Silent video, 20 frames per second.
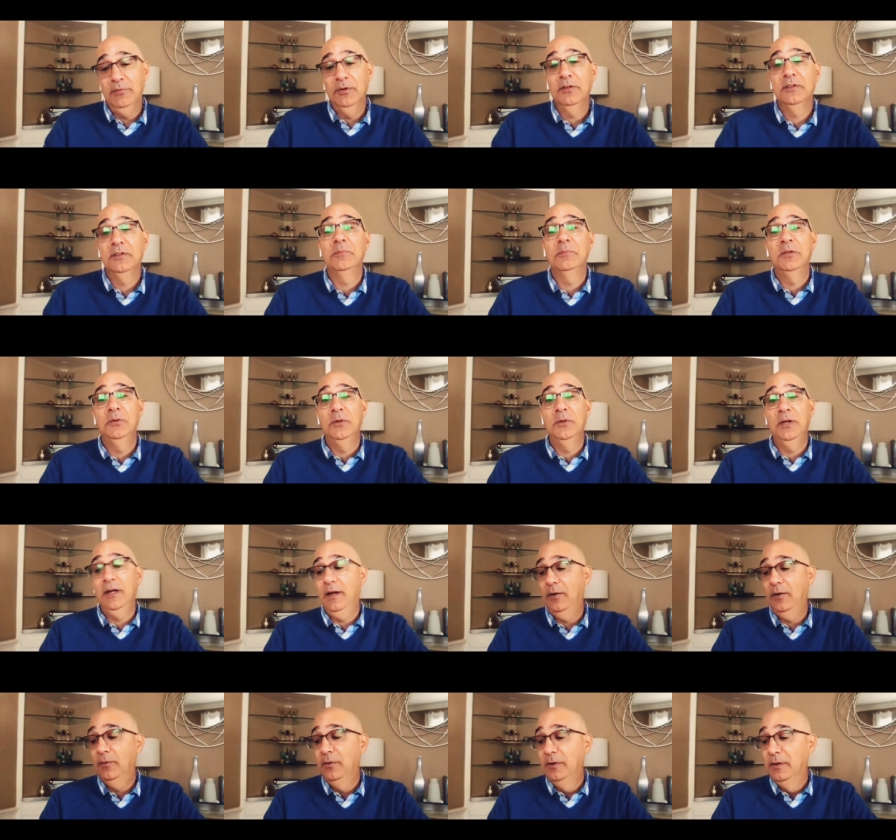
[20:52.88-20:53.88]
it's up to
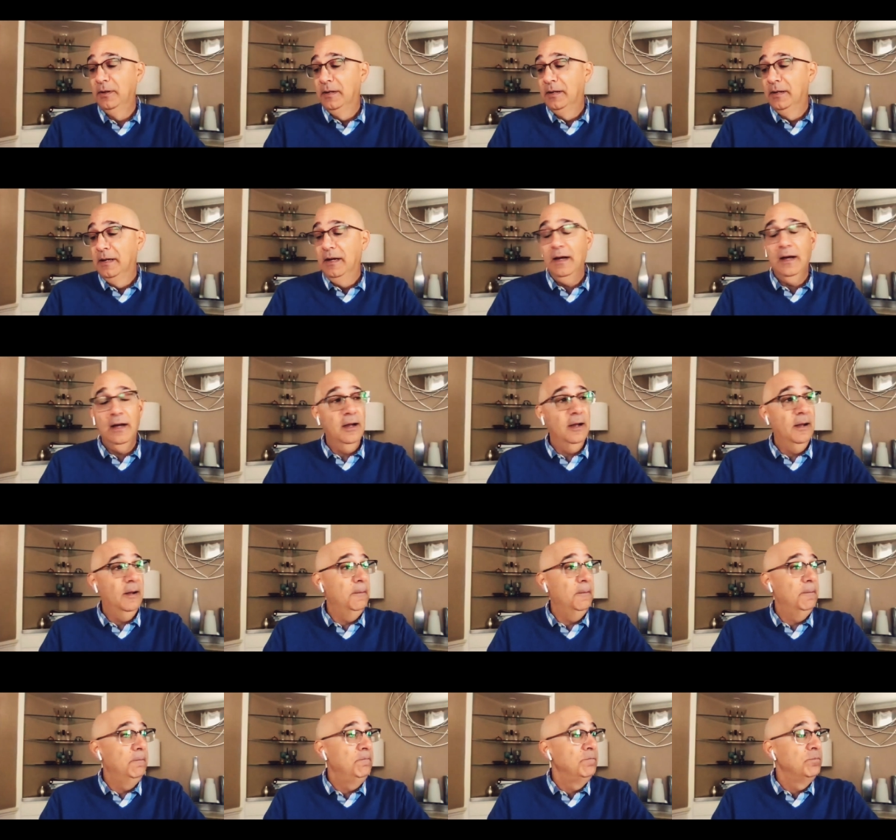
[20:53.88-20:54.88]
now,
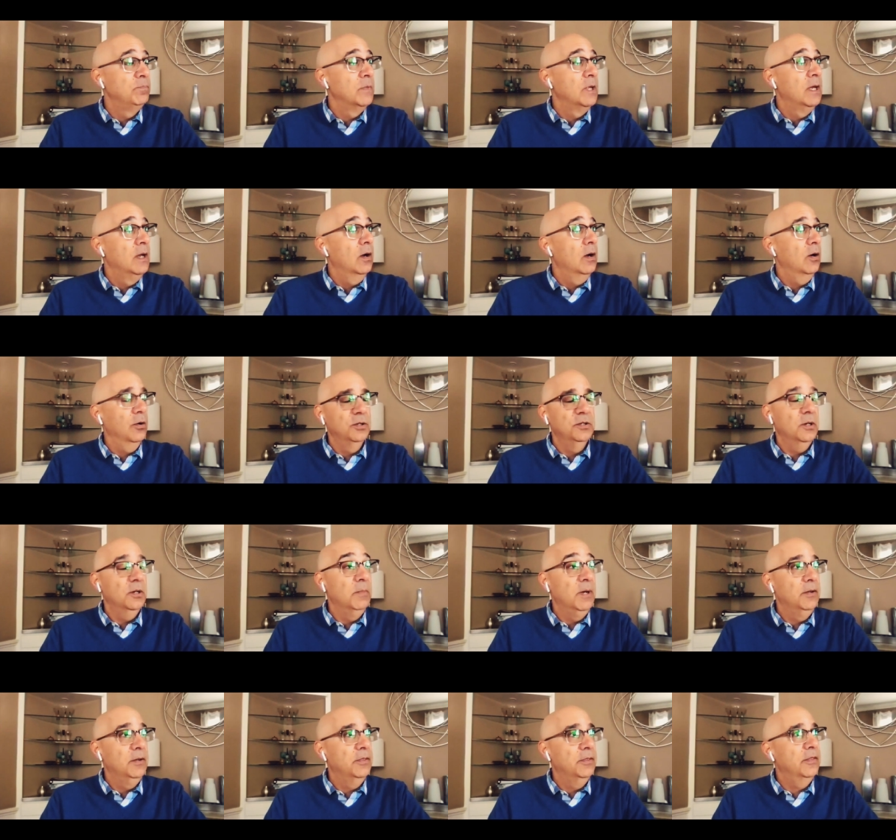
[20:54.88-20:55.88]
a
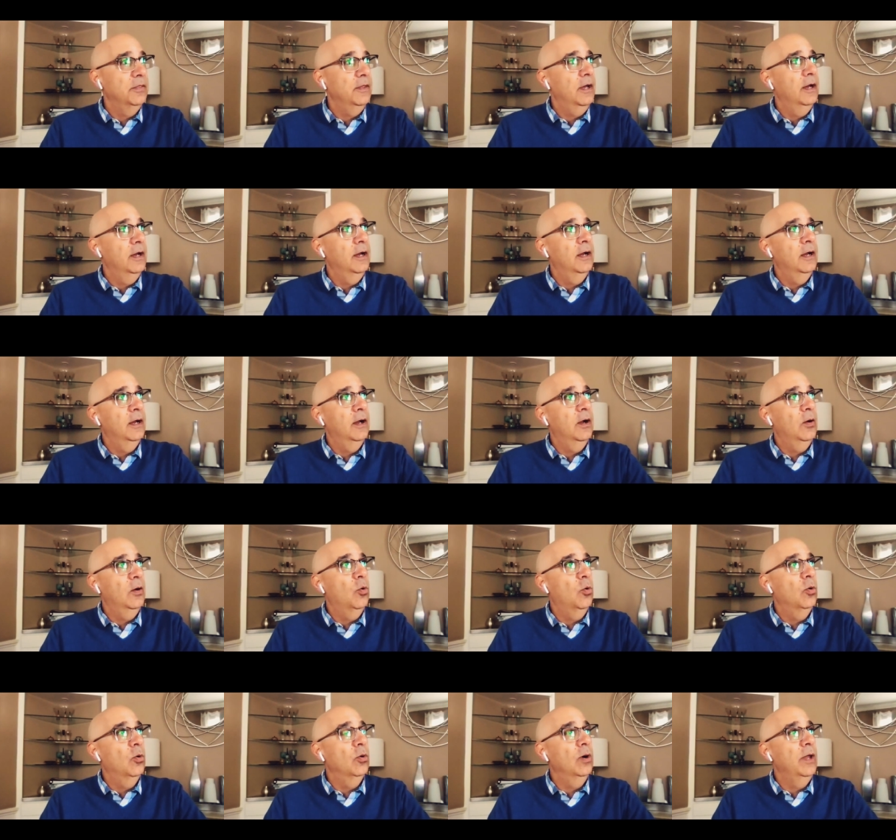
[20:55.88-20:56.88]
month.
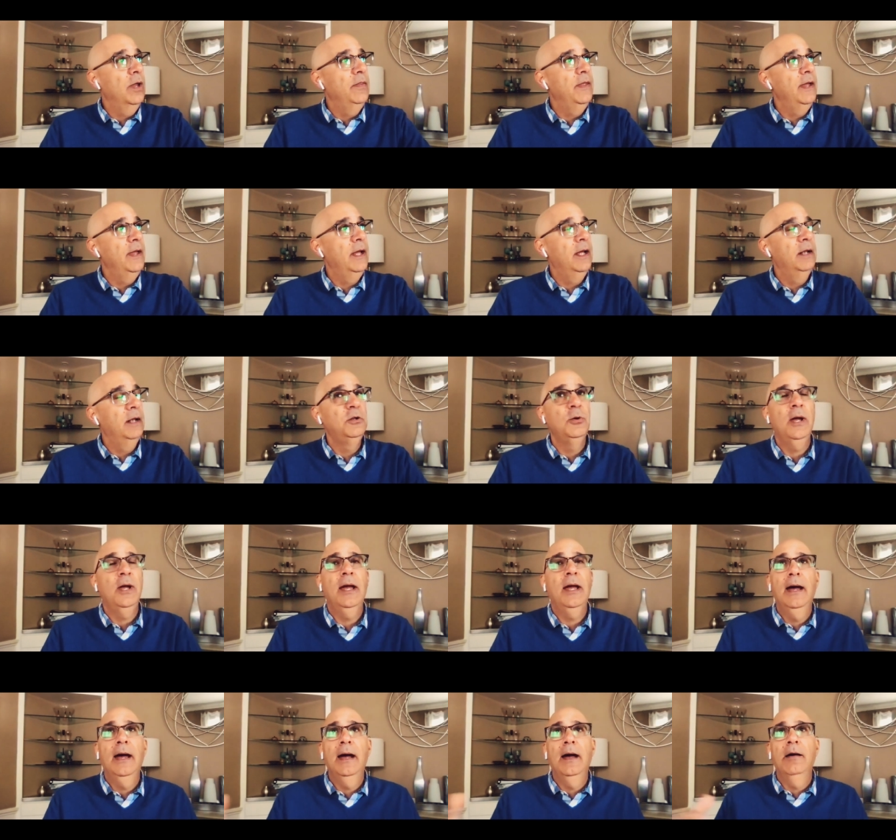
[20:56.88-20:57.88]
And then you
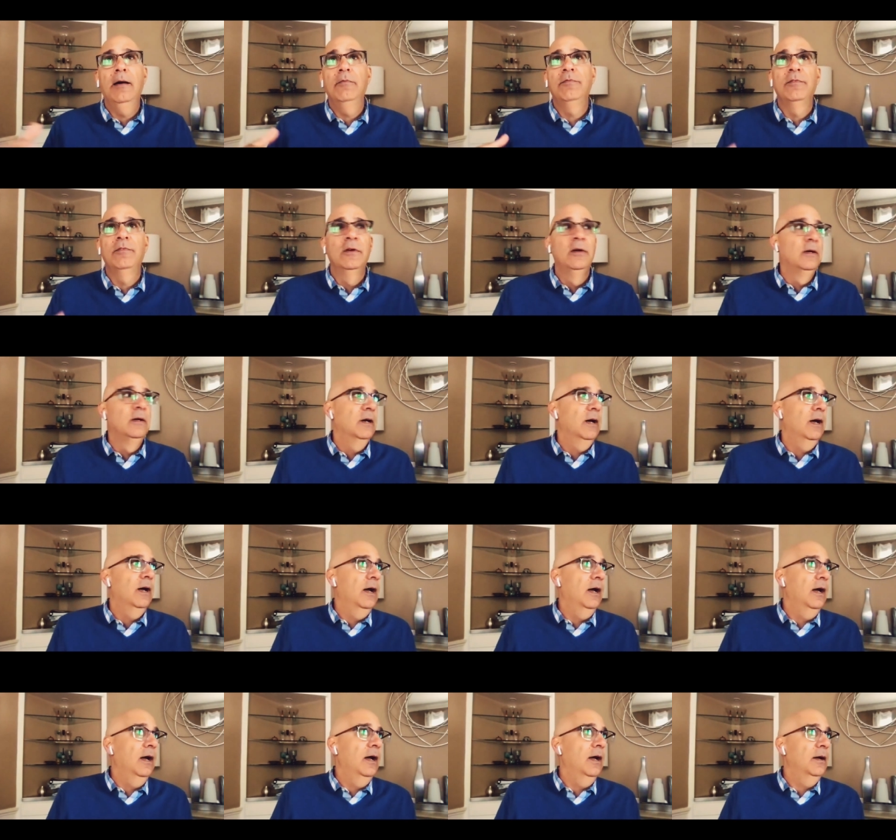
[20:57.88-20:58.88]
have,
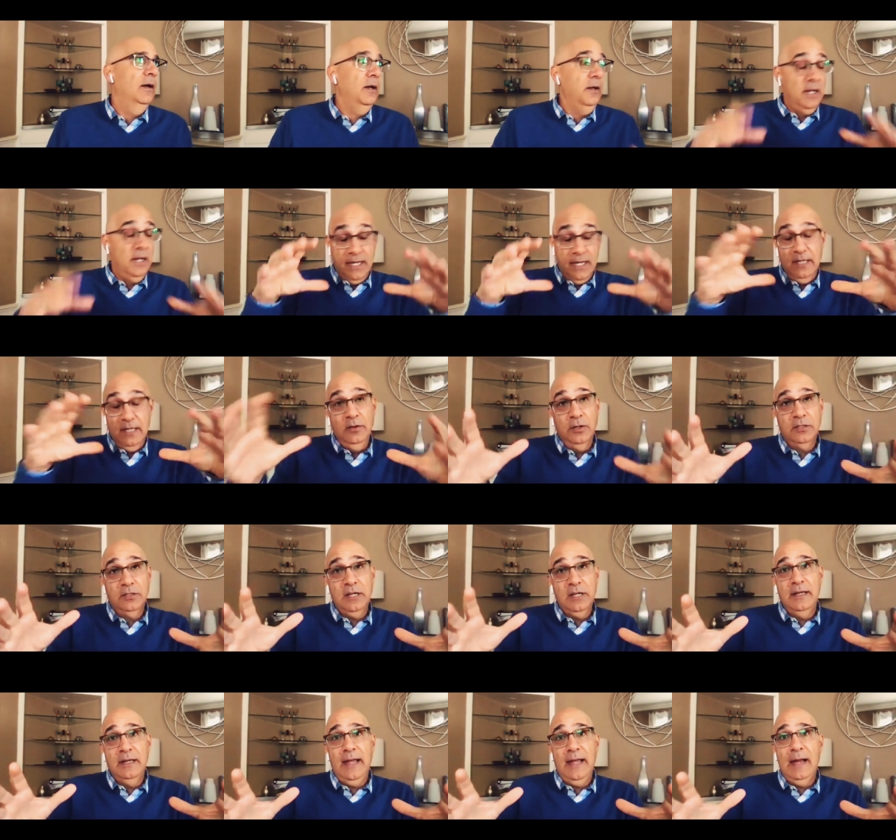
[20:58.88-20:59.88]
again, look,
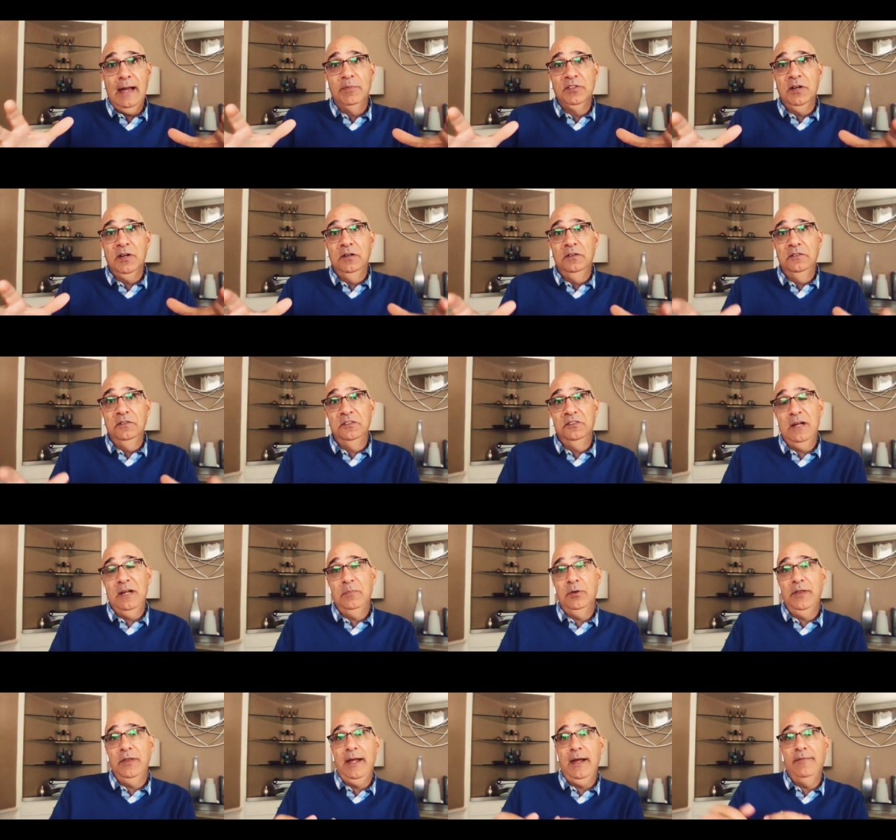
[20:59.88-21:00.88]
taking Amazon as an
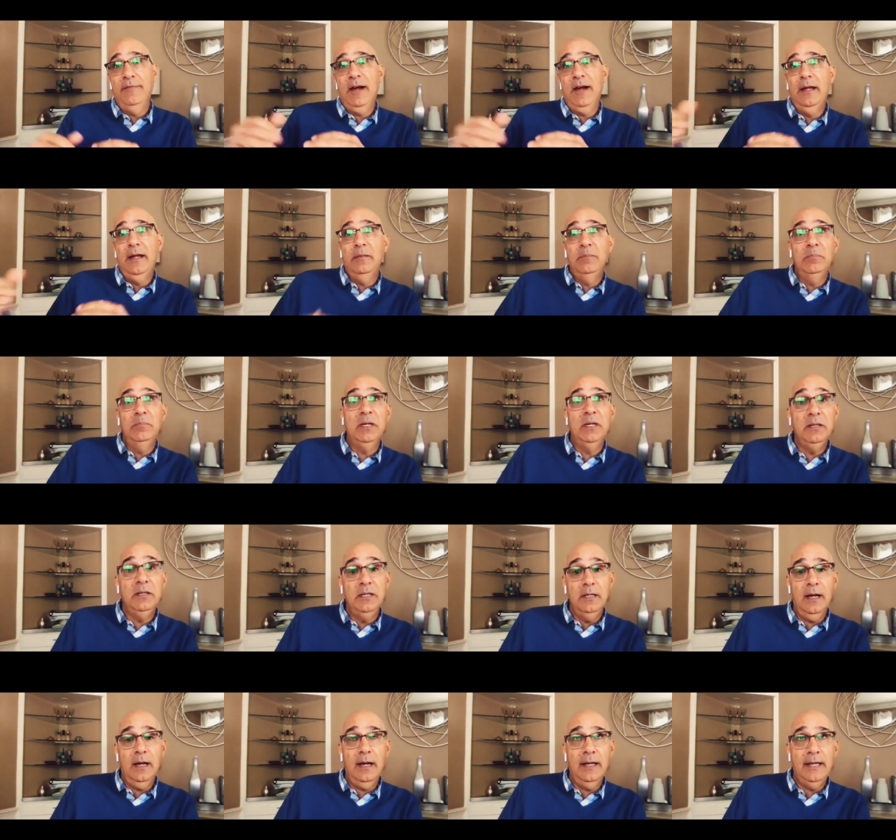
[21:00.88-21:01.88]
example, they have
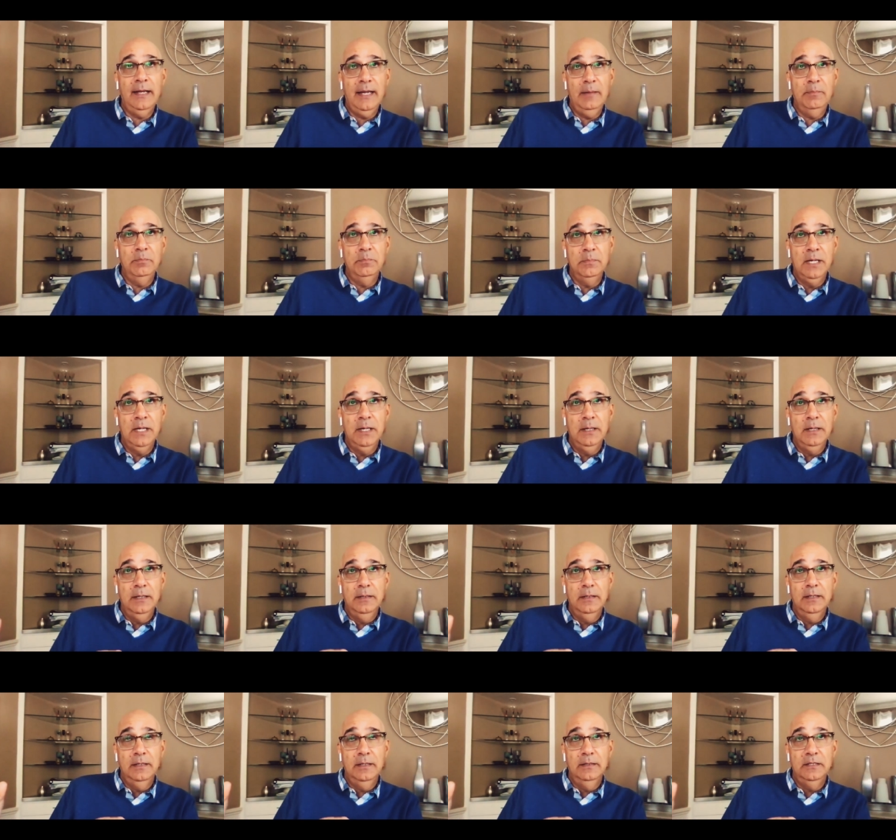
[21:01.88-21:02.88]
IMDb
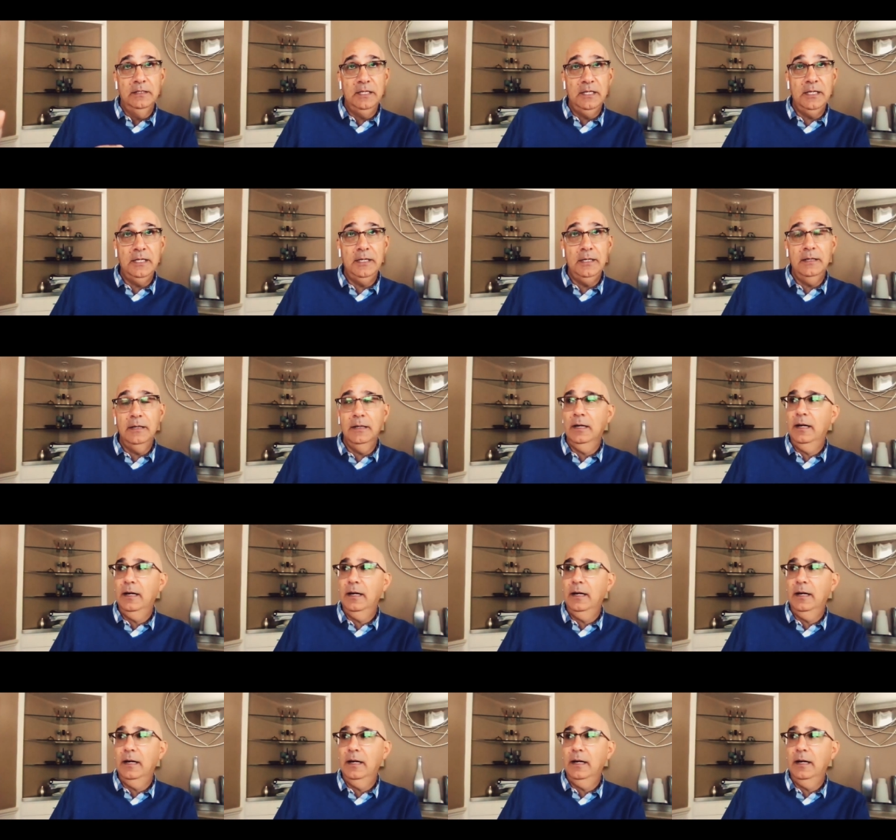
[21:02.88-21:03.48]
TV,